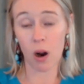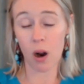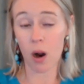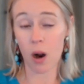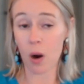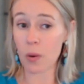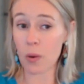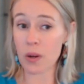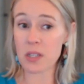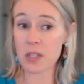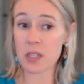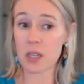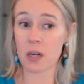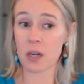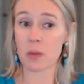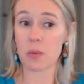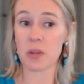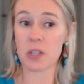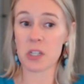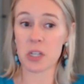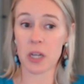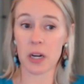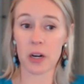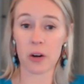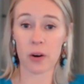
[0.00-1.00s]
always going to be
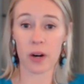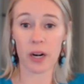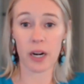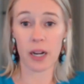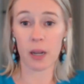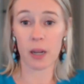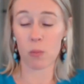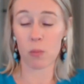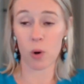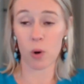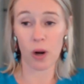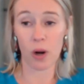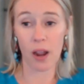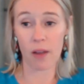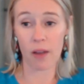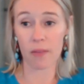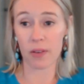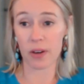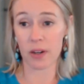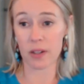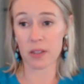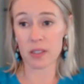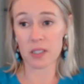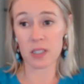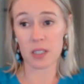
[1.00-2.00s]
generating more
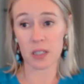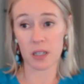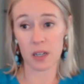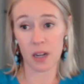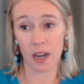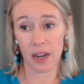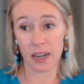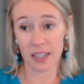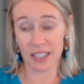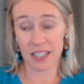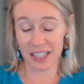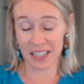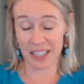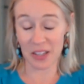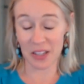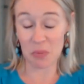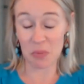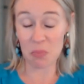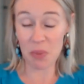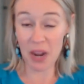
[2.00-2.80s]
evidence and ideally